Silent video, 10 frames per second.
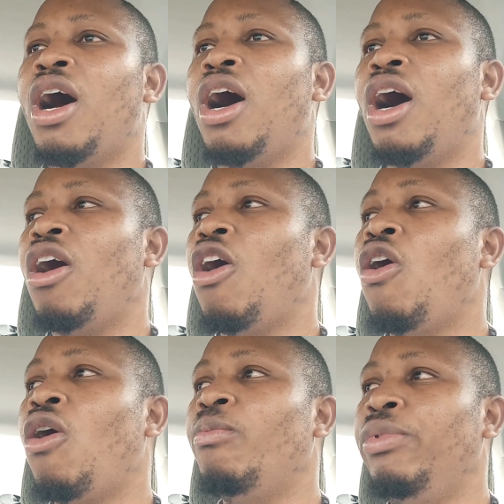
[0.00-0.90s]

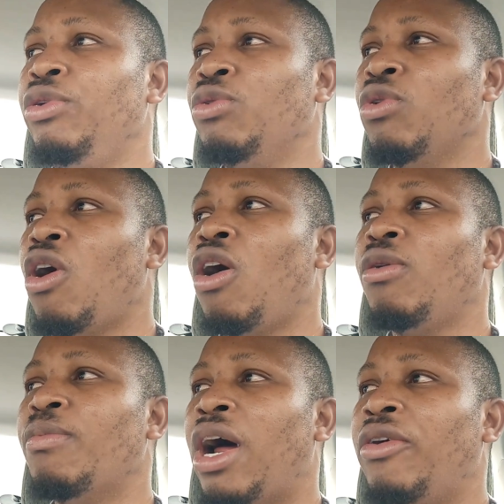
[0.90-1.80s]
all blue,
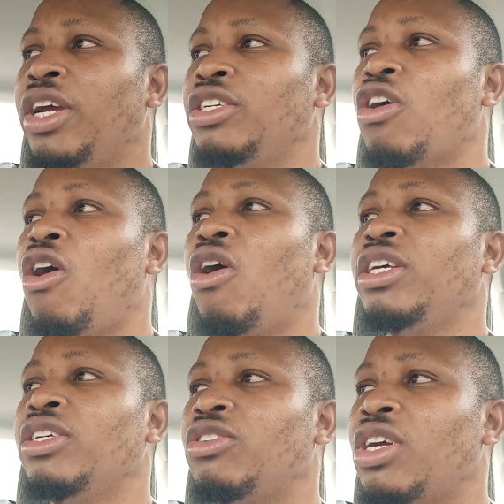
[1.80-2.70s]
all marriage, all
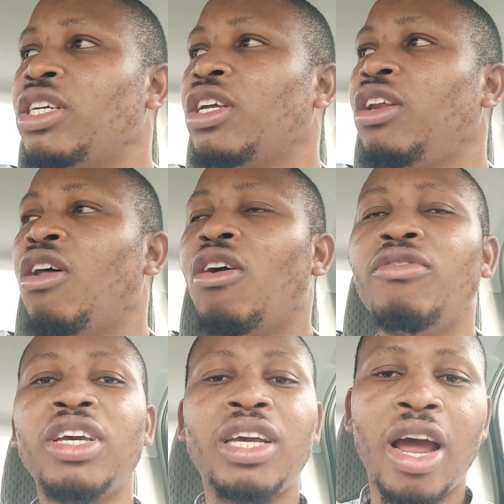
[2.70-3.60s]
interesting,
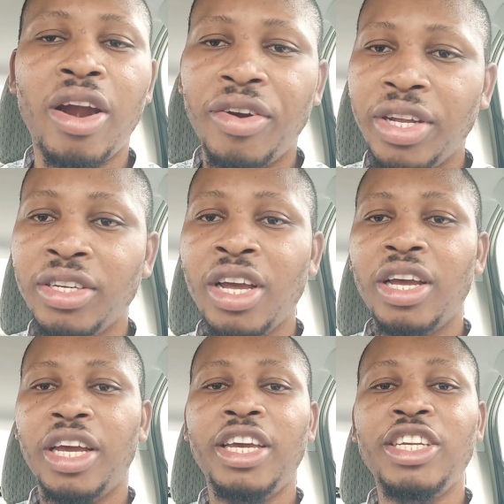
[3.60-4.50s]
loving, caring
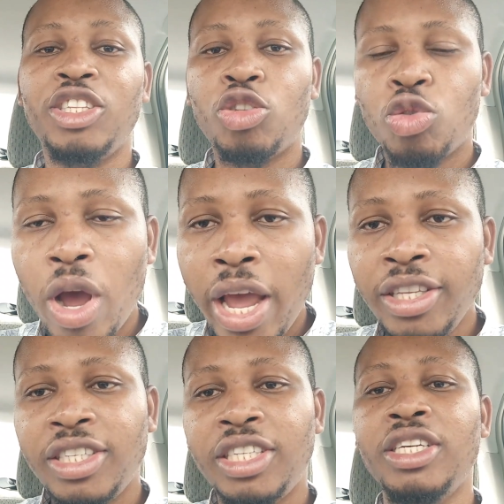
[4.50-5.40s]
in
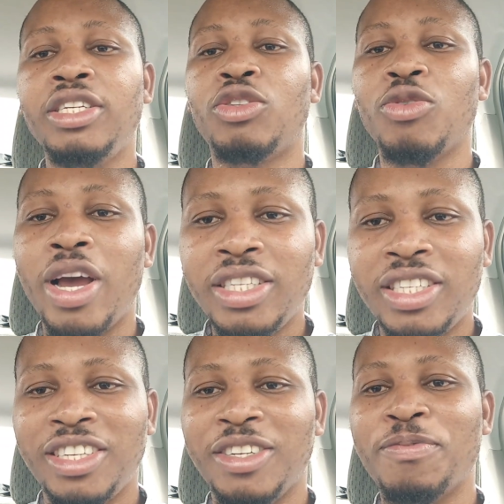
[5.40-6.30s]

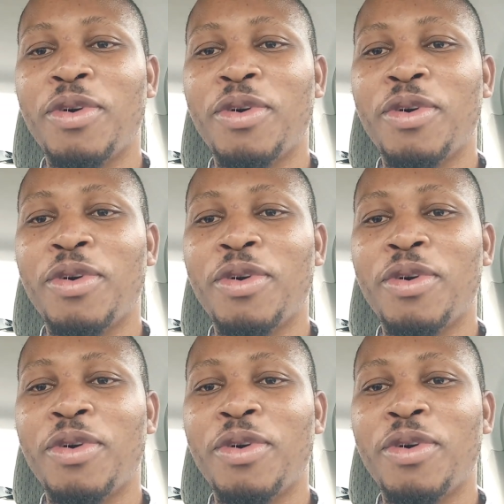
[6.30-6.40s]
2020.